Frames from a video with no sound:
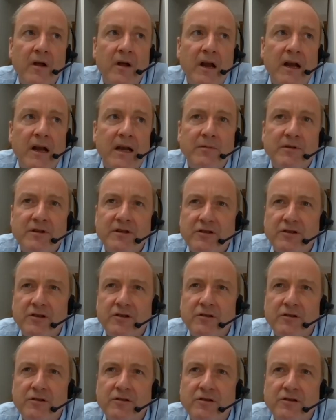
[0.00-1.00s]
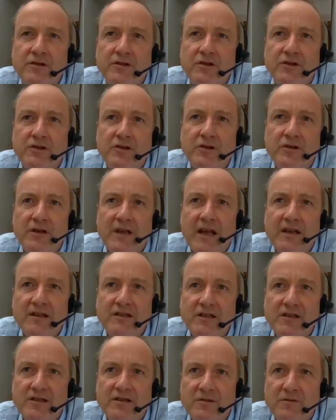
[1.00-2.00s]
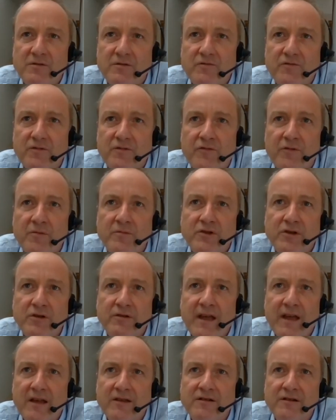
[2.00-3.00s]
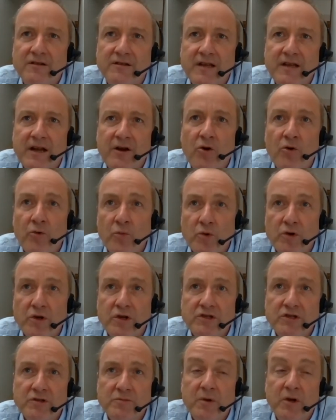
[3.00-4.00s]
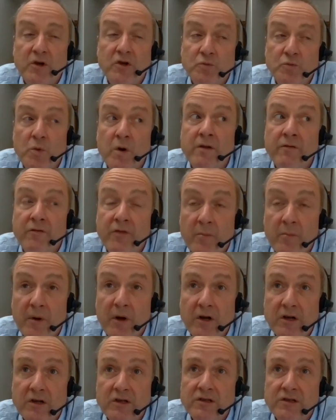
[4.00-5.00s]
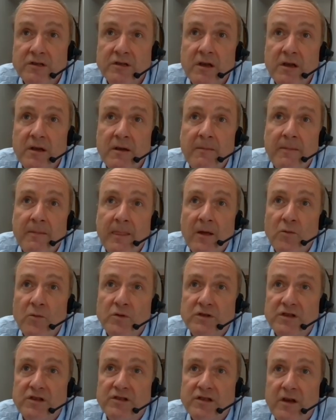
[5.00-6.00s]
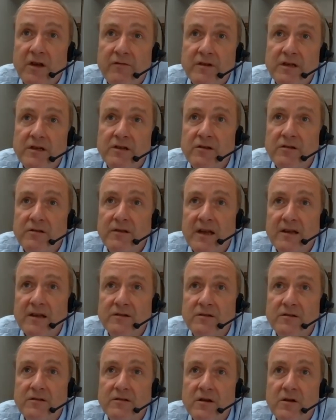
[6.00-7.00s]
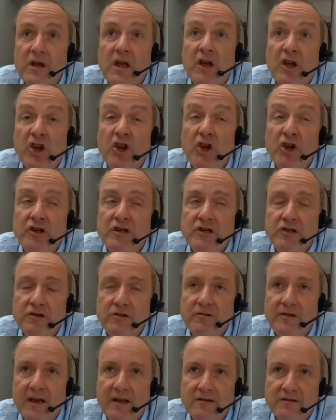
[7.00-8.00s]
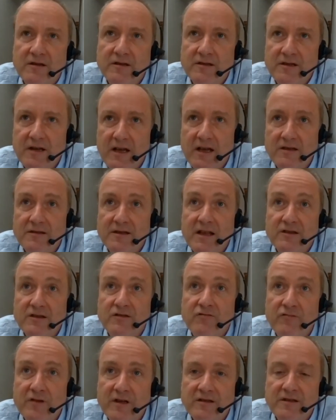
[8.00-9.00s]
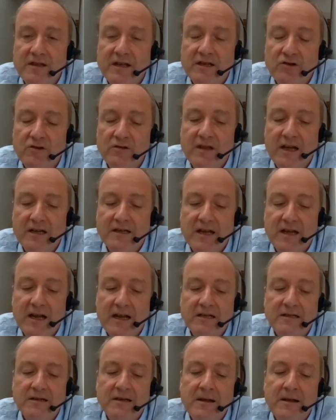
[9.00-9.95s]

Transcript: limited to cases from 2010 onwards, because one of the bugs was discovered occurred in 2010. So that's the reason they took that date.